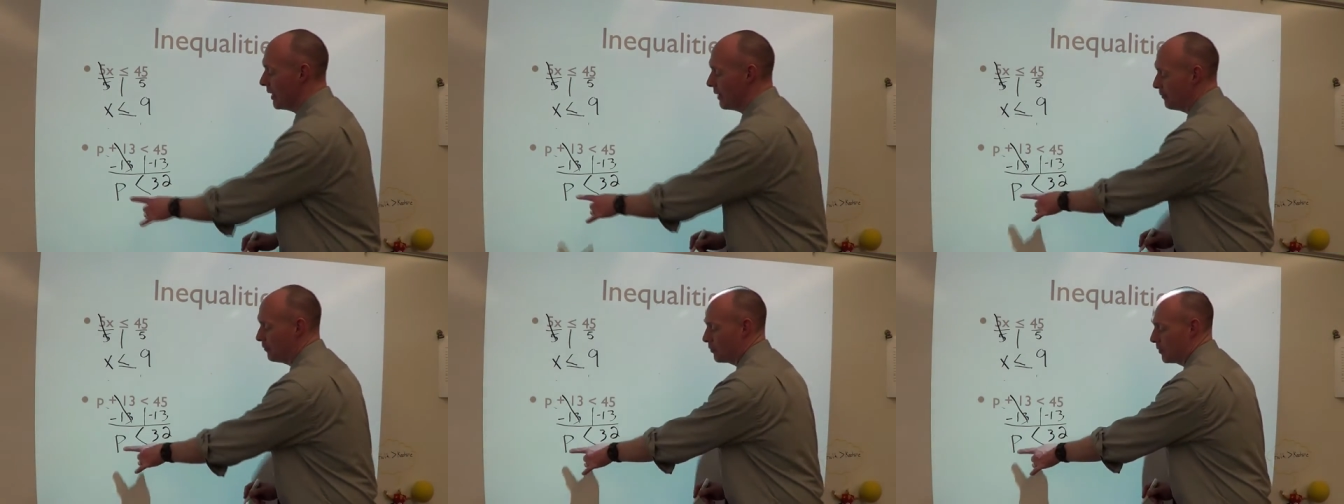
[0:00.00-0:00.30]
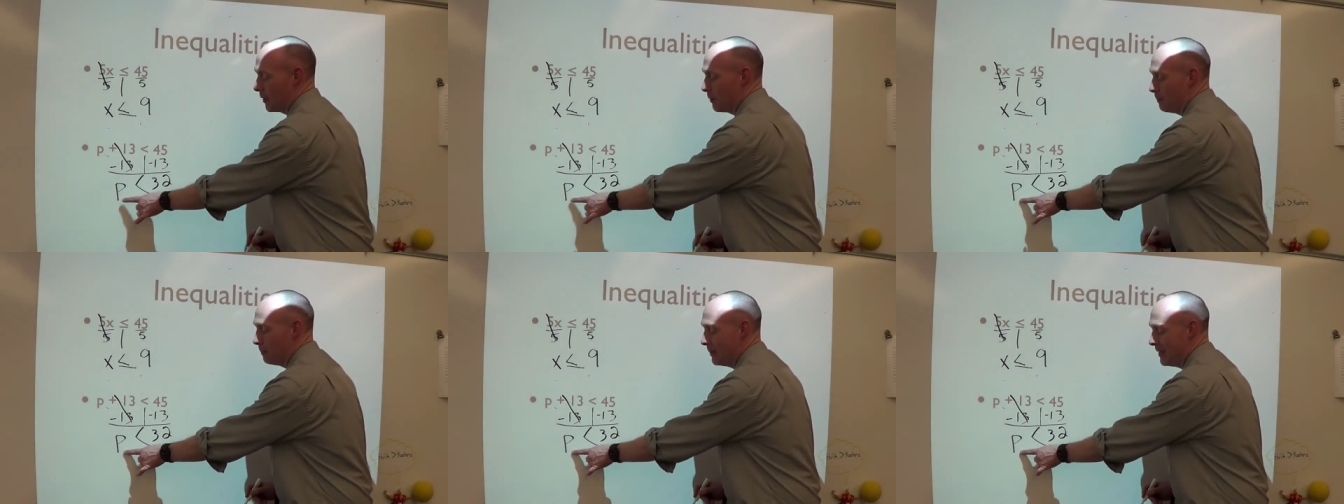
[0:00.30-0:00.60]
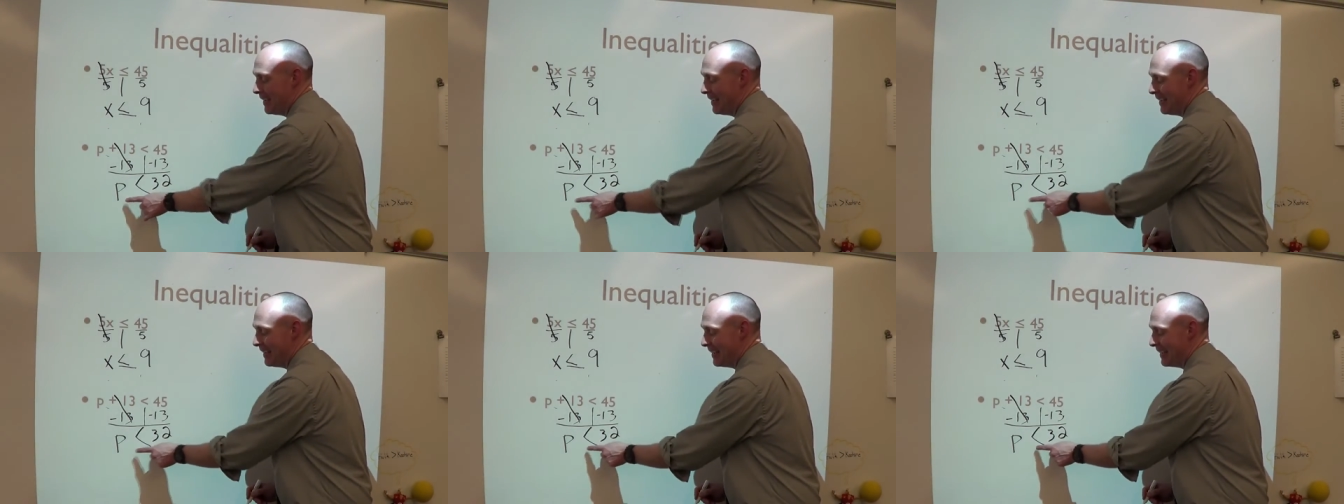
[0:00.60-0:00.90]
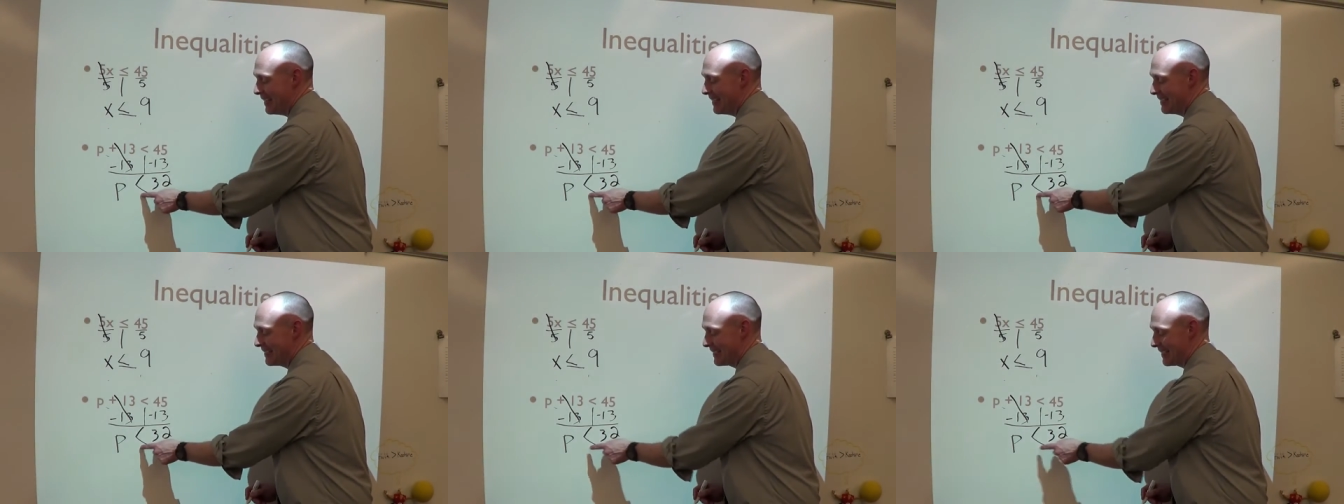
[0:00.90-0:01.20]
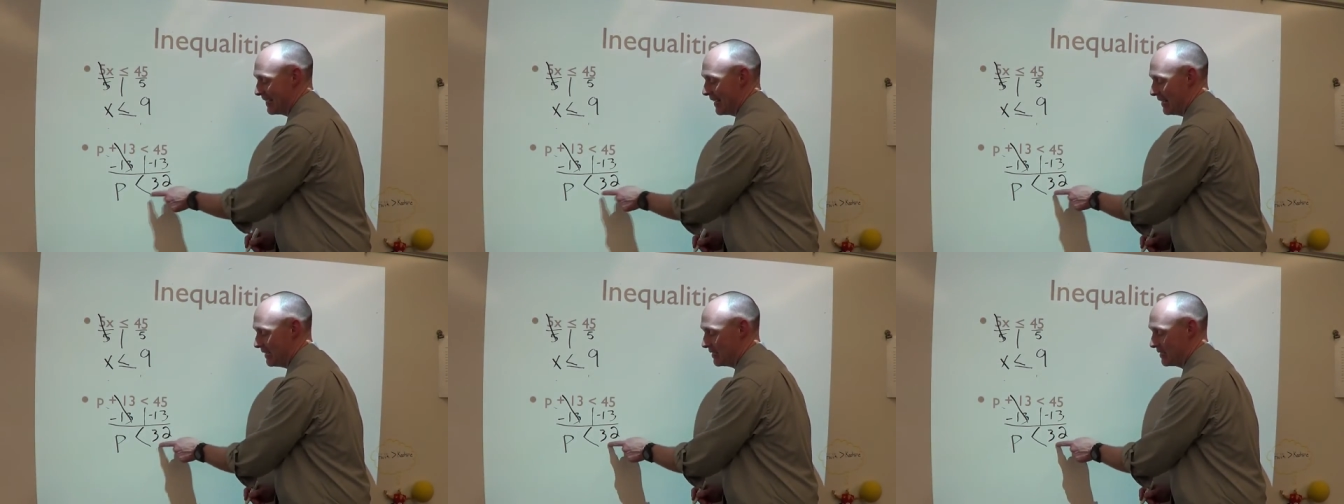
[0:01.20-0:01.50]
left with P is
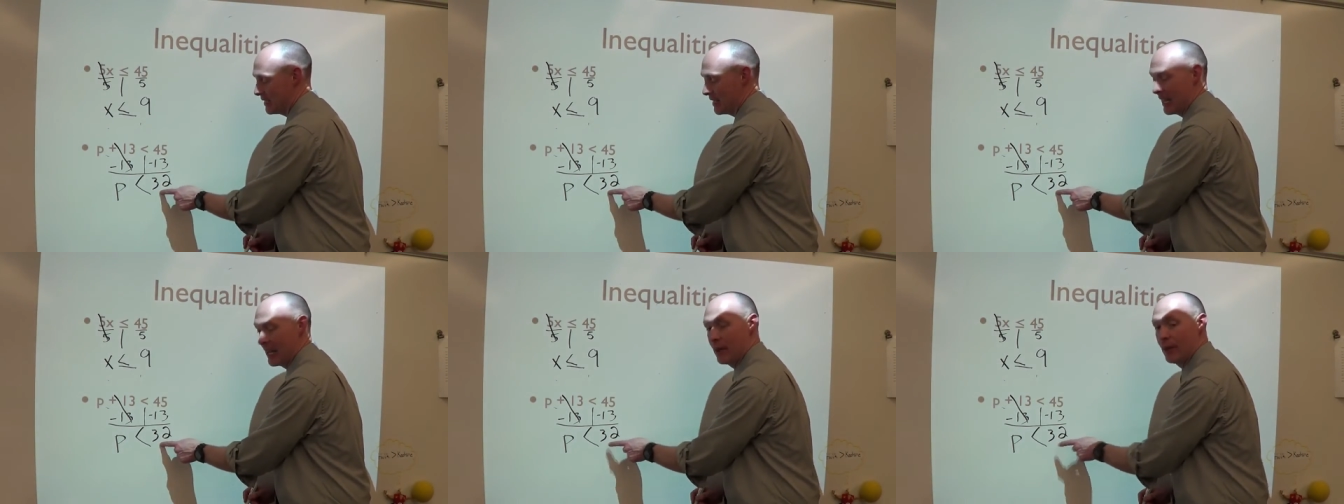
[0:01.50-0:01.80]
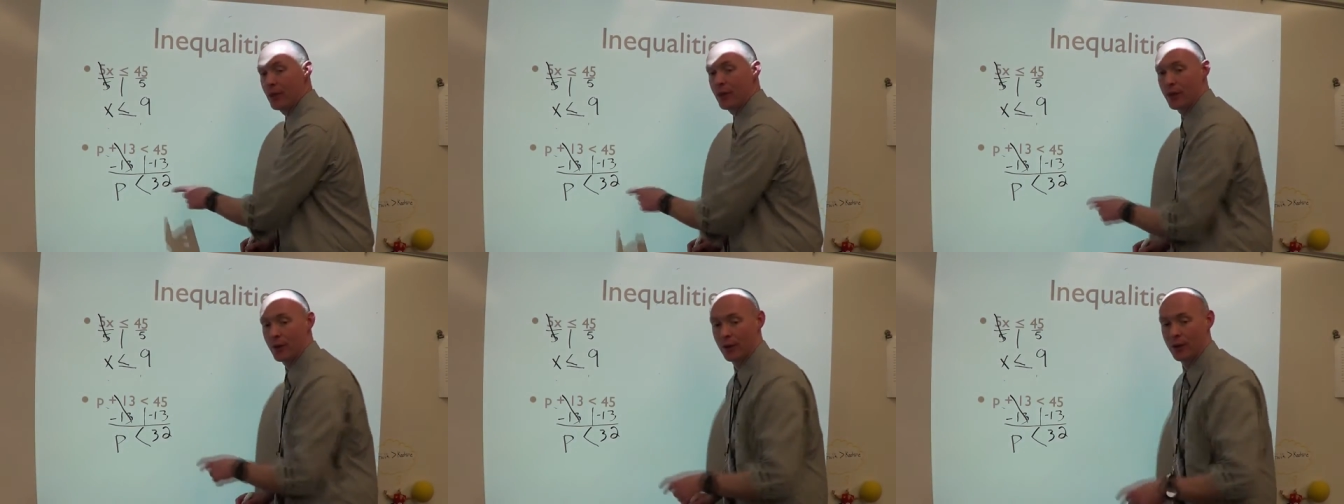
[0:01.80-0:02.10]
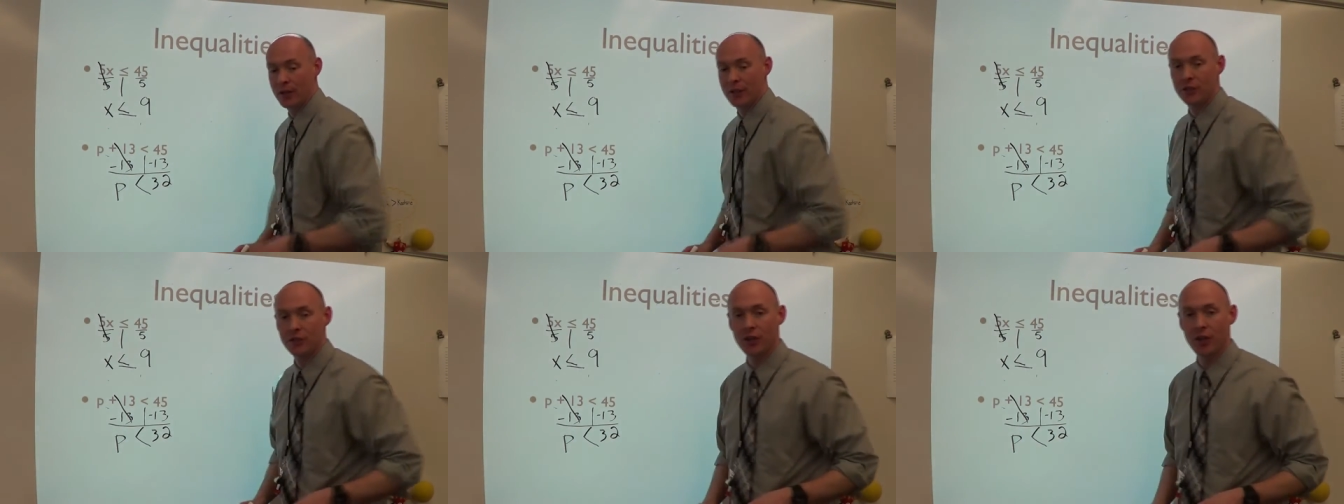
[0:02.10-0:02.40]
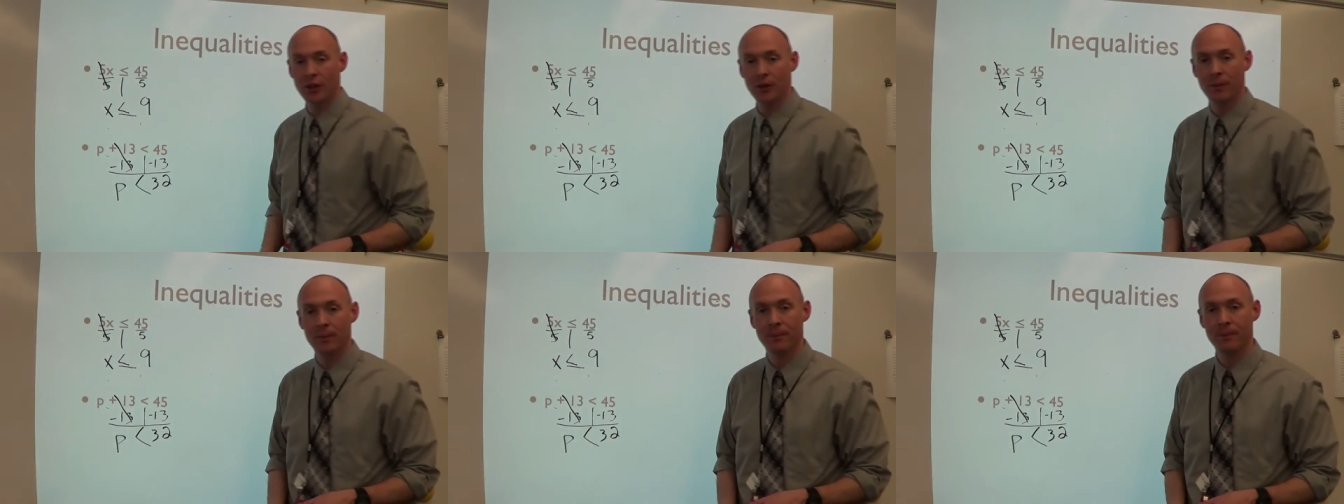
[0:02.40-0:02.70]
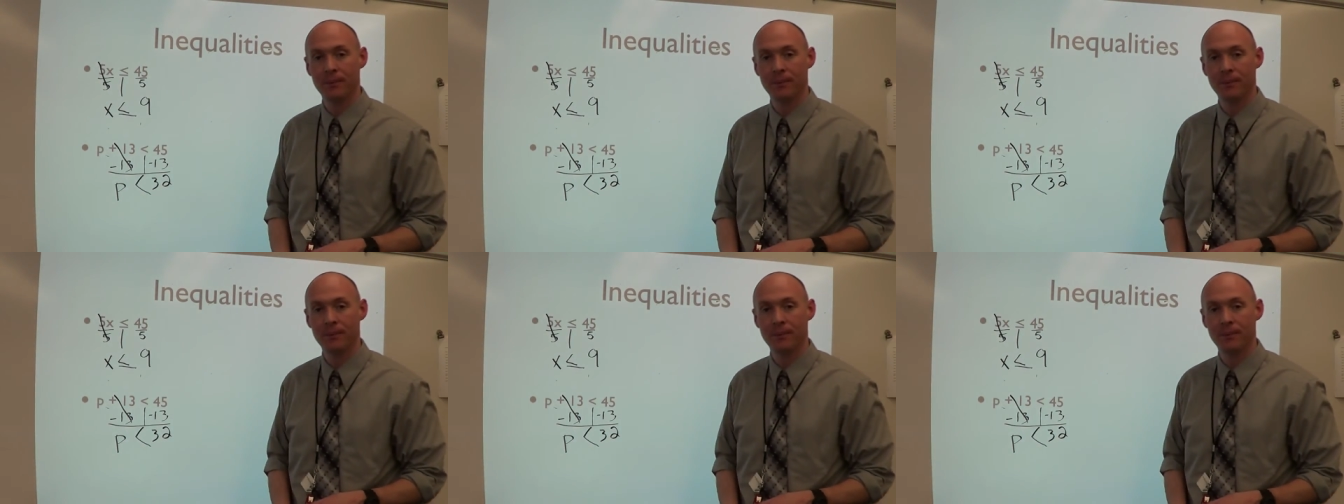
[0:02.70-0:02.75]
less than 32.